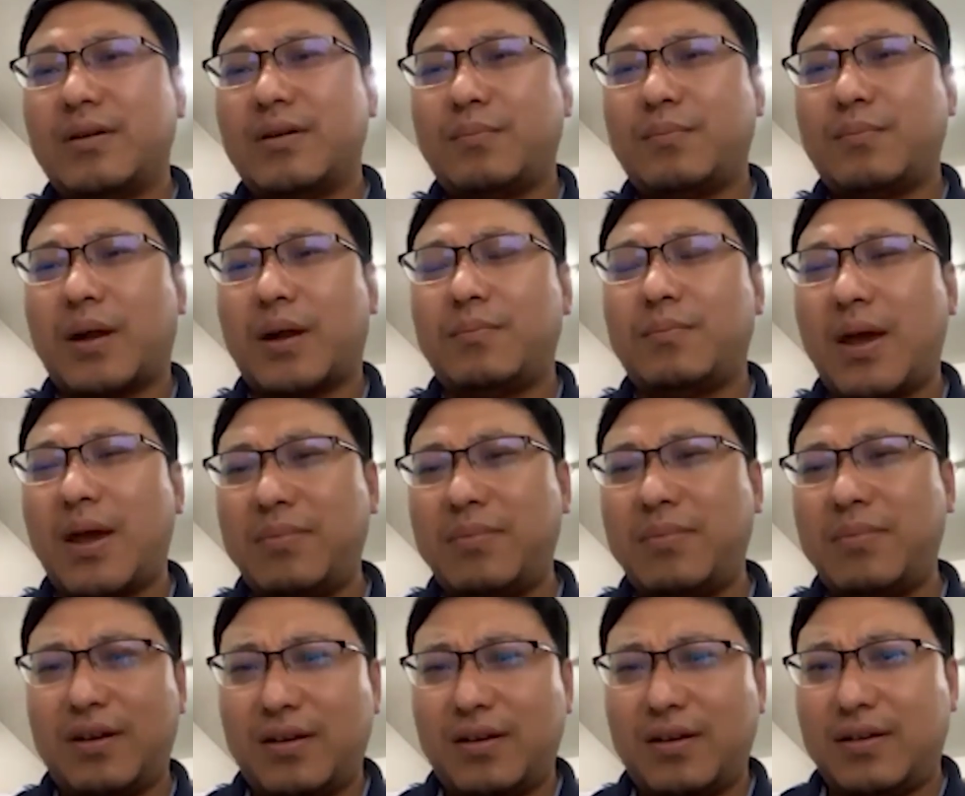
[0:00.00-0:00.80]
But
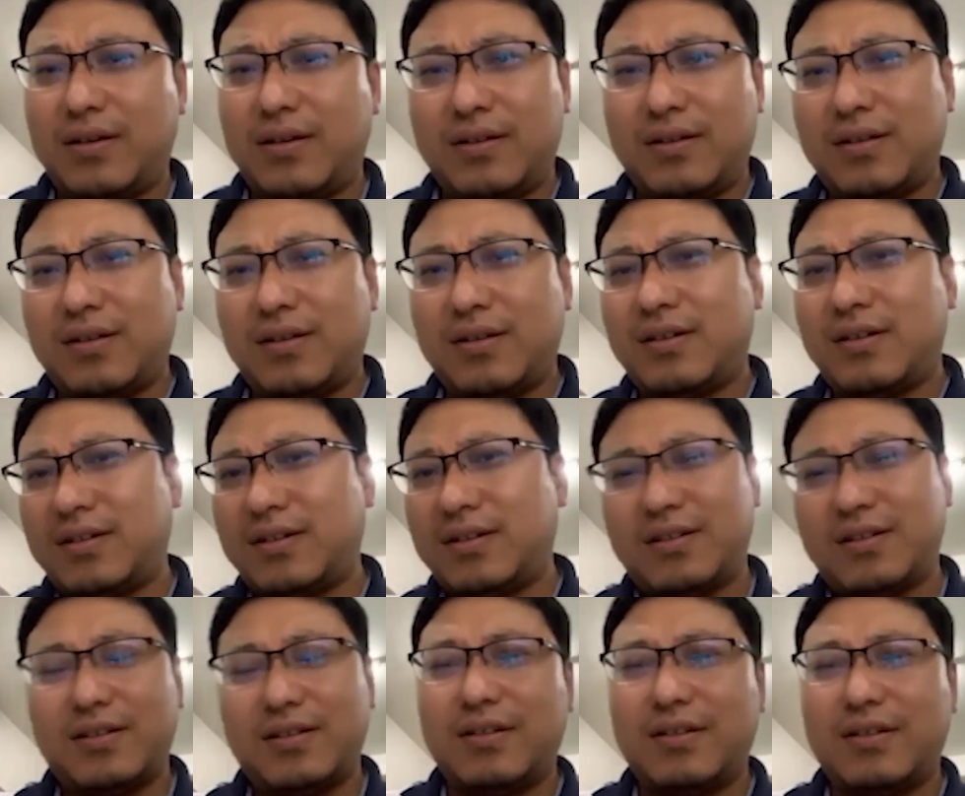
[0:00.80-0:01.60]
maybe
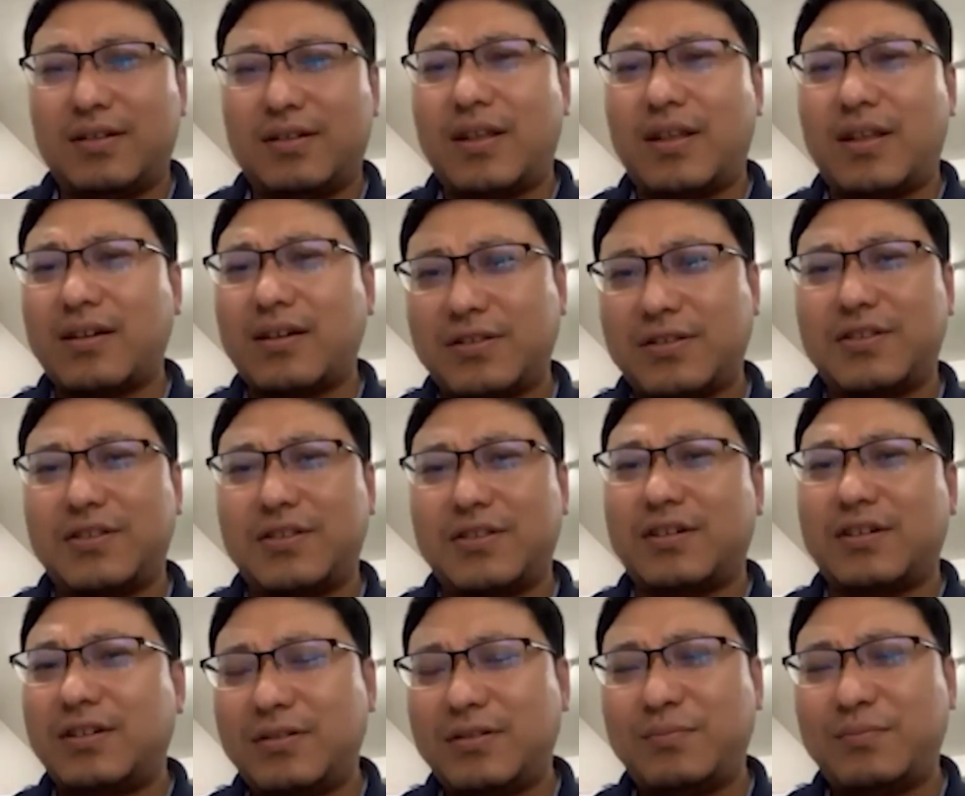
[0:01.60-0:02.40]
next
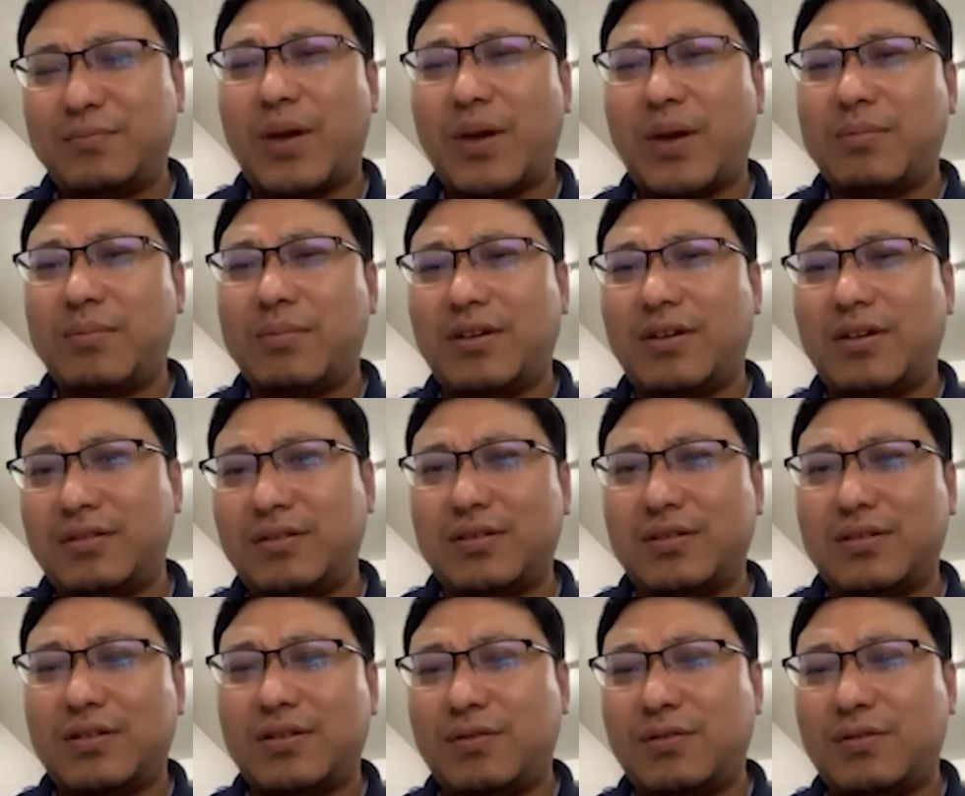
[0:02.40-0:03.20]
year, maybe in
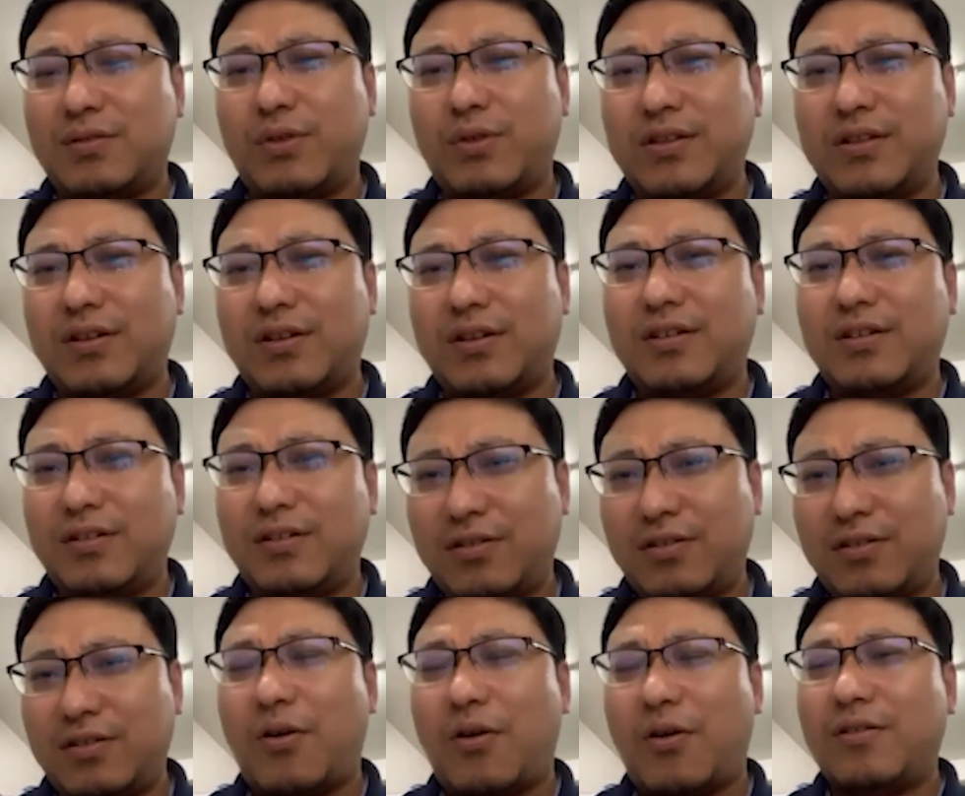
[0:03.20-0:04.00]
this winter,
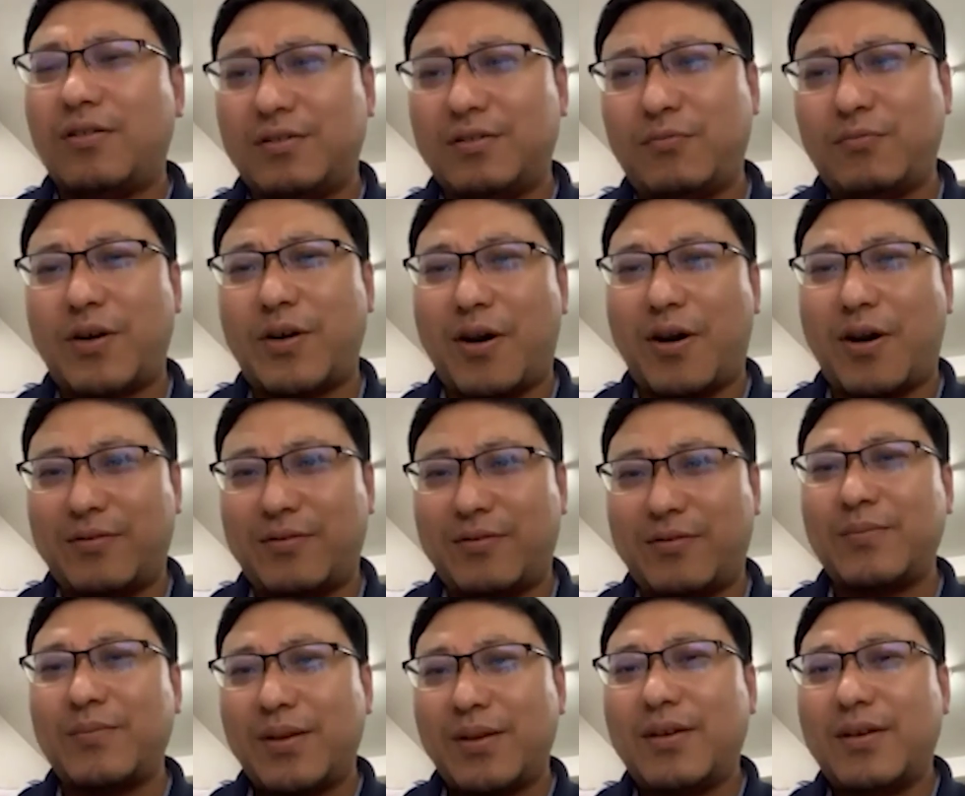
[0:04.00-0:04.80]
will
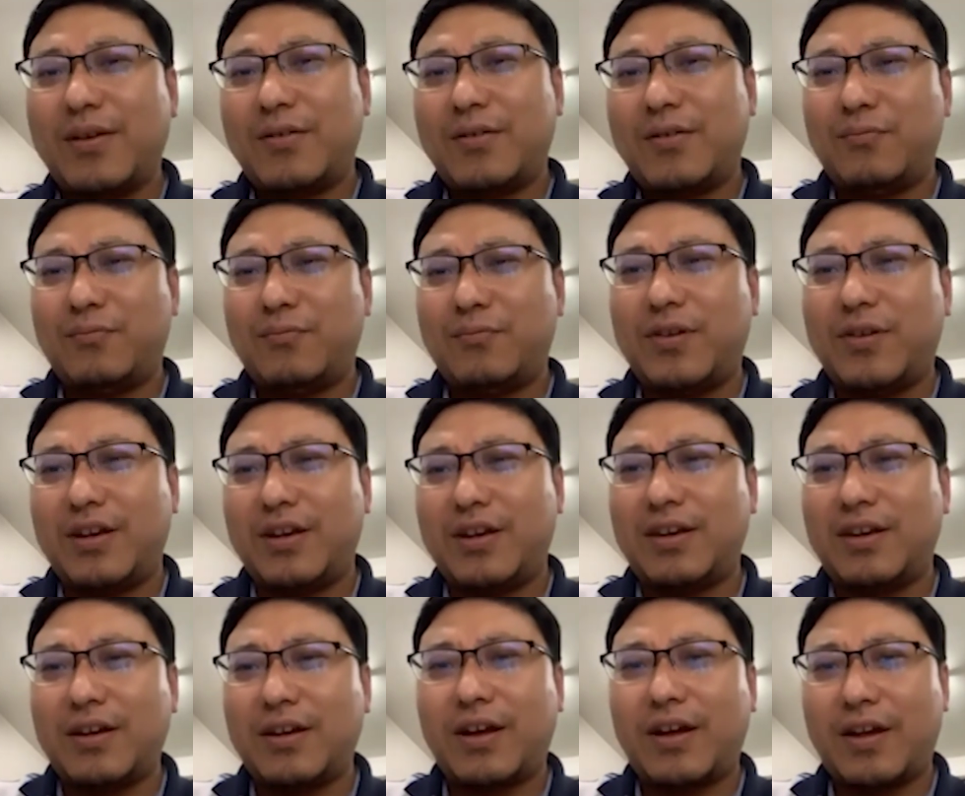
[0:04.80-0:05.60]

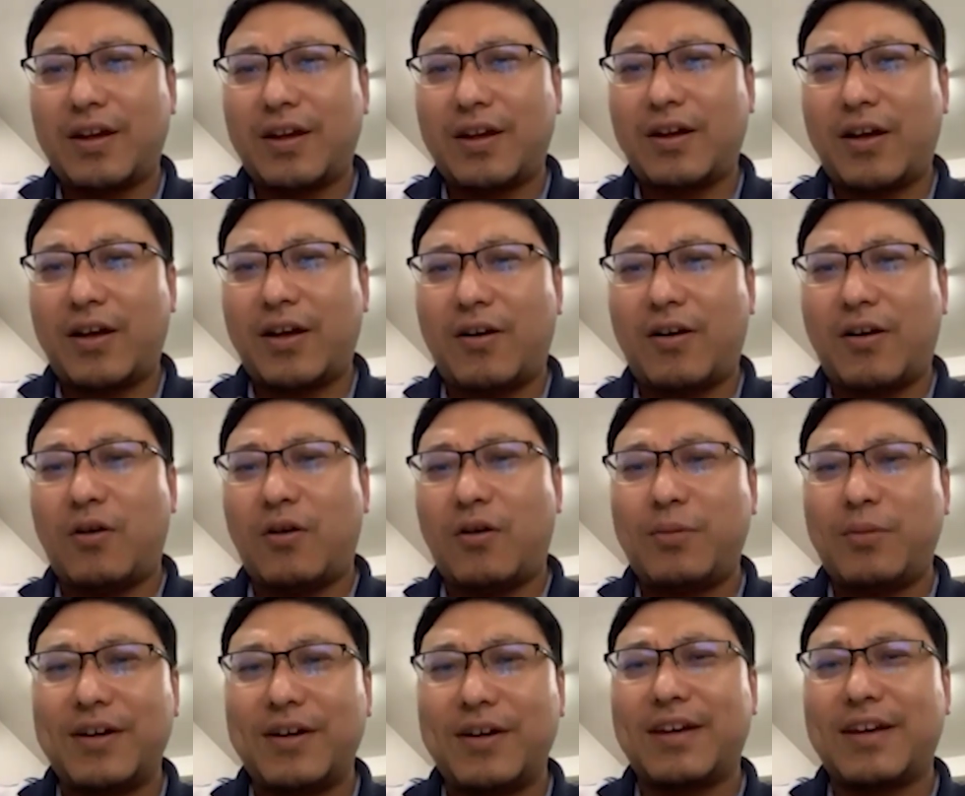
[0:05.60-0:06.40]
be
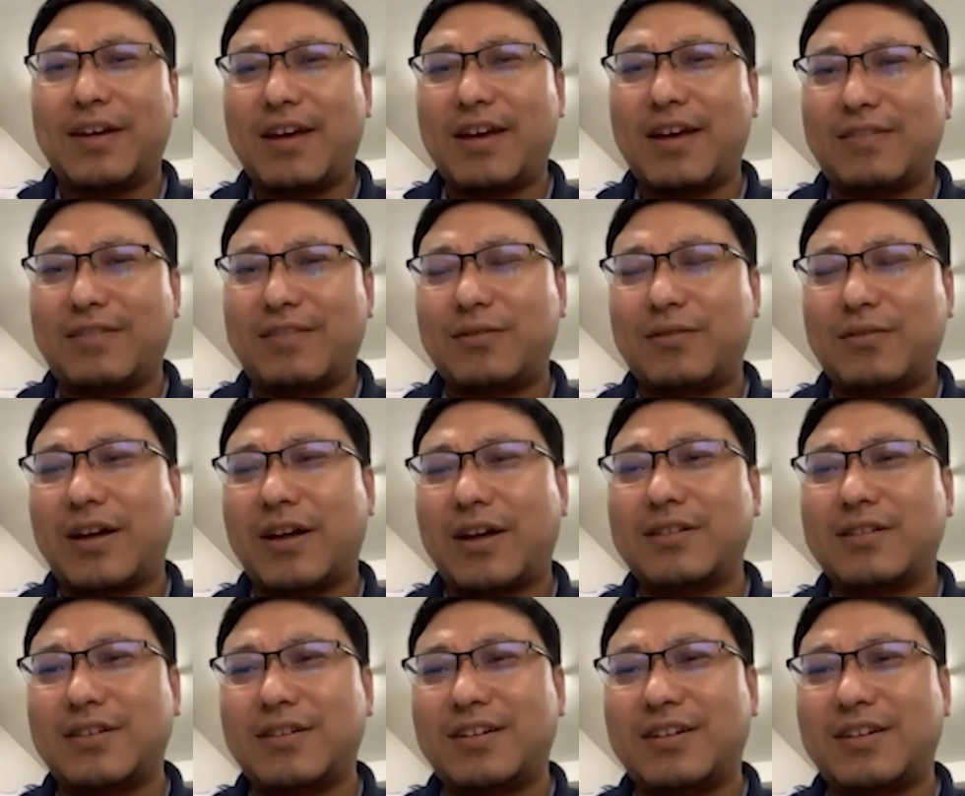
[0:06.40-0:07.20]
open again, I
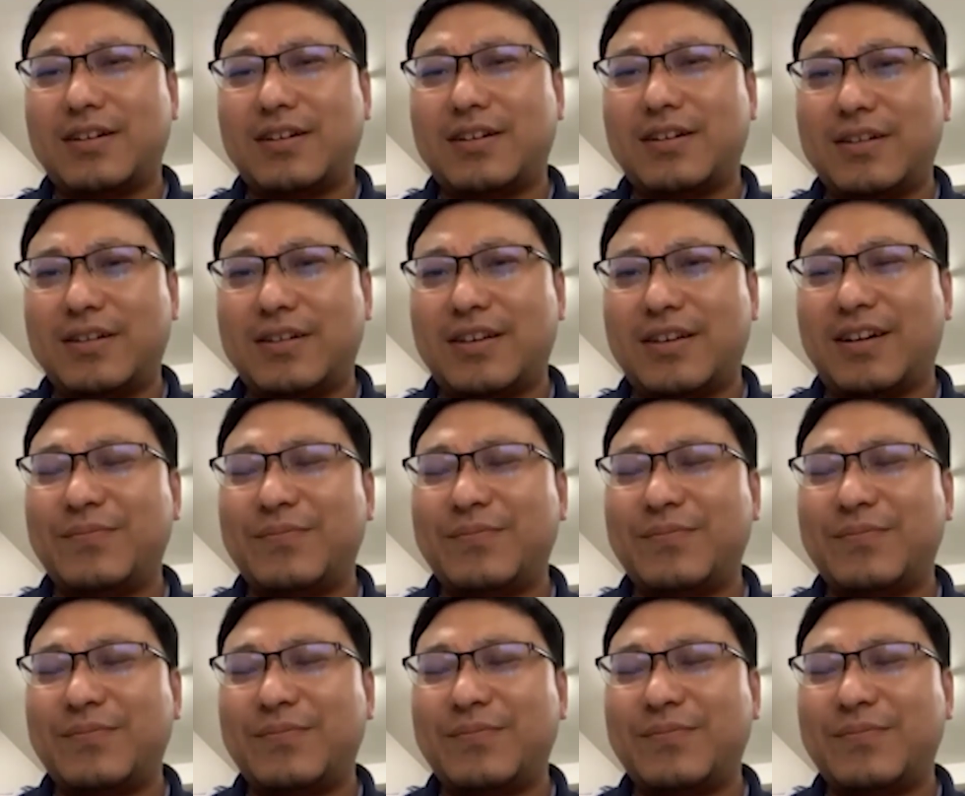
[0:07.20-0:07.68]
think. Yeah.